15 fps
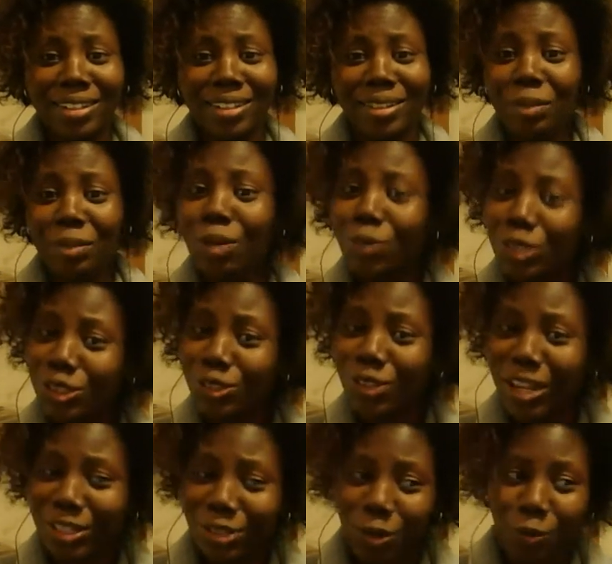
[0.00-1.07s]
Let me know what you
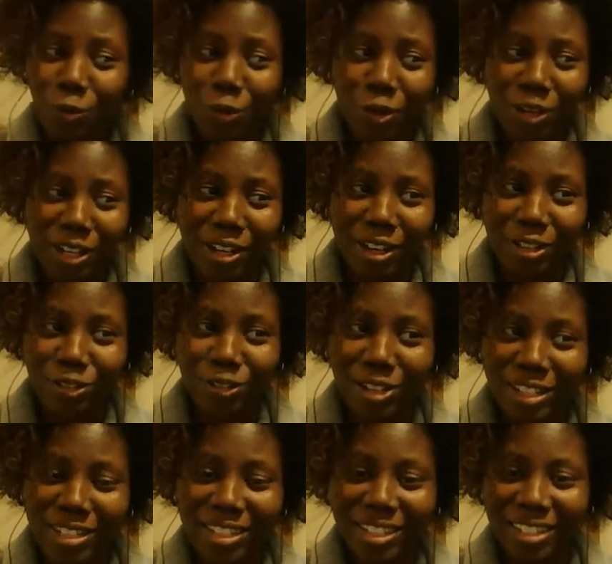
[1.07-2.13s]
guys are working on,
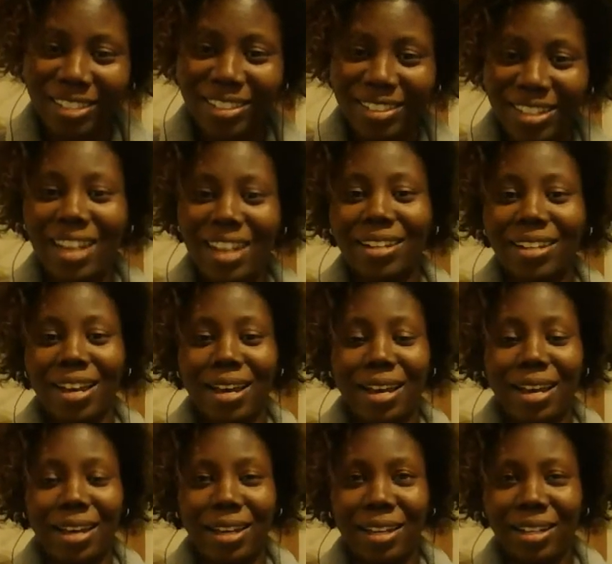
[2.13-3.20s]
trying to get done,
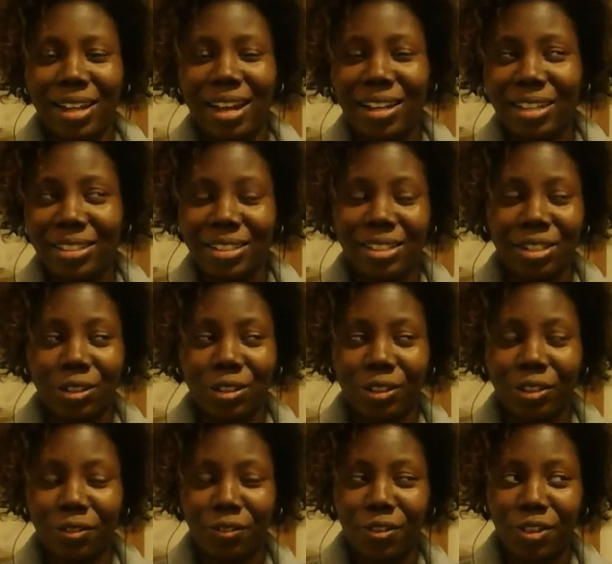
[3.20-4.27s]
not
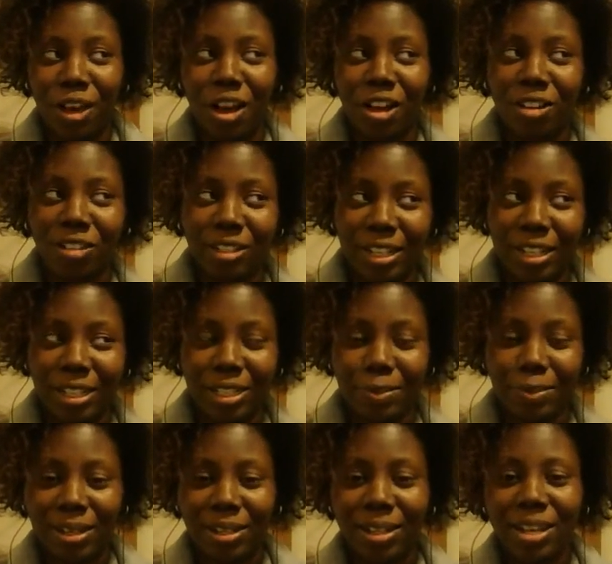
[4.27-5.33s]
necessarily for the holidays,
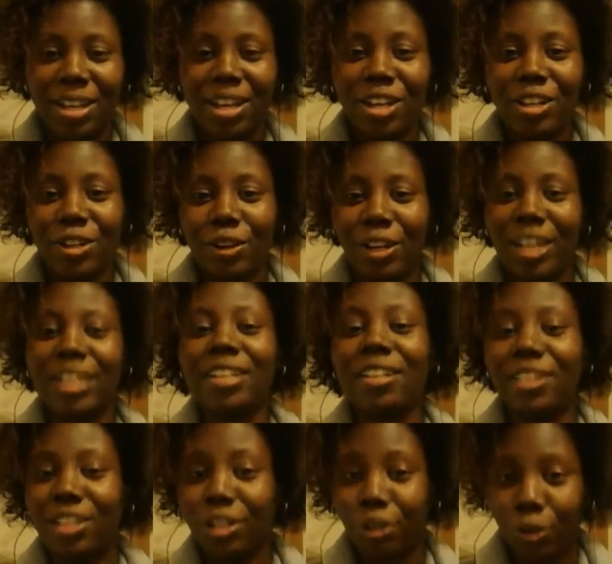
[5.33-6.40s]
but your end
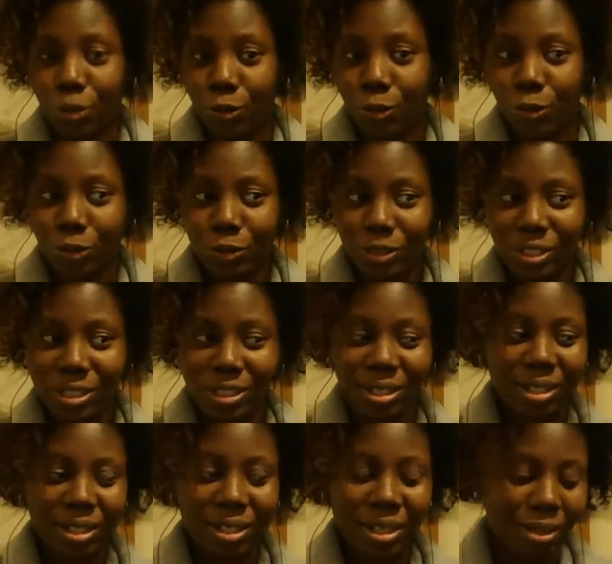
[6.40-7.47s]
of the year goals.
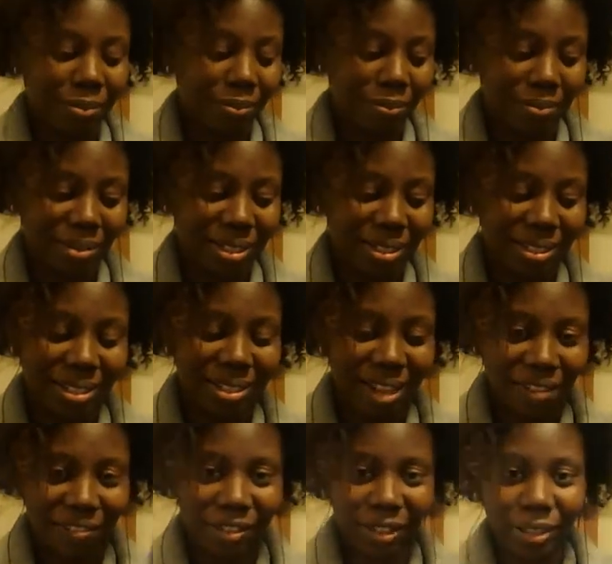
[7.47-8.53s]
This is
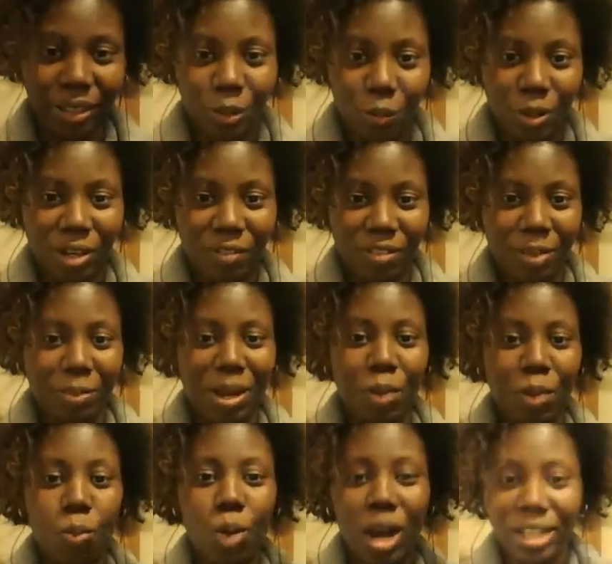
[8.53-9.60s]
definitely one of them. I
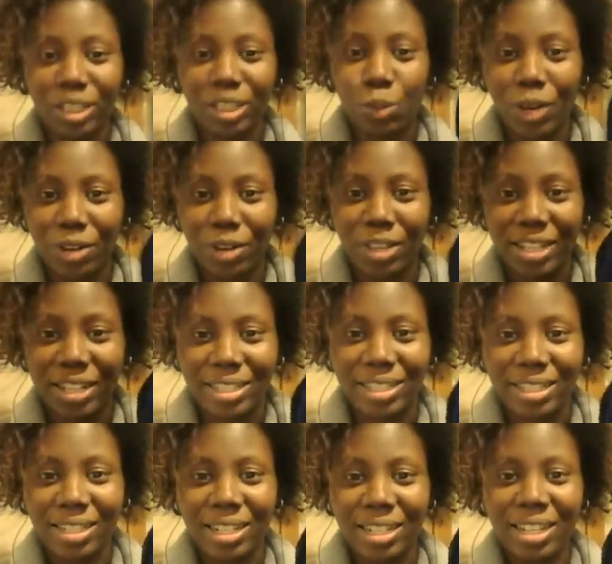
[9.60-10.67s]
want to wear
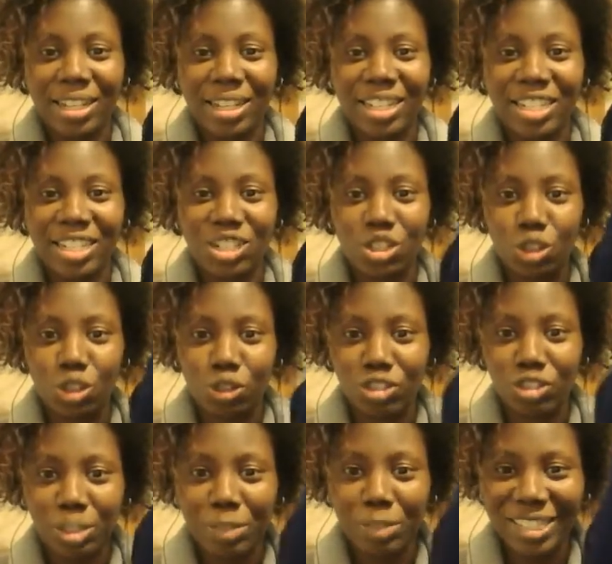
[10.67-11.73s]
this. It
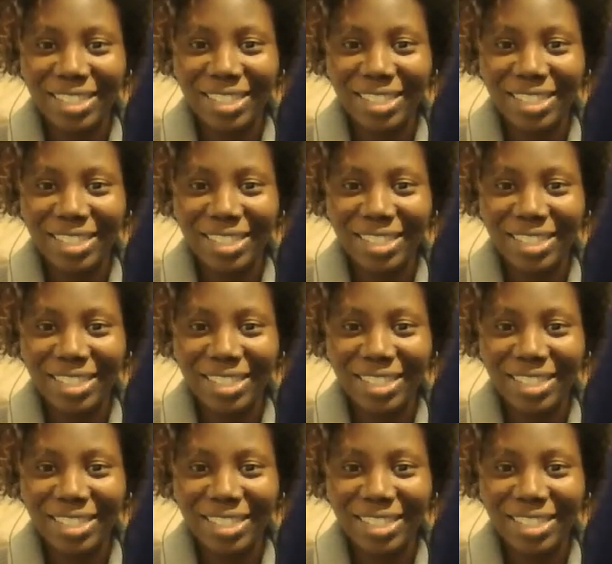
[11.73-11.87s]
deserves to be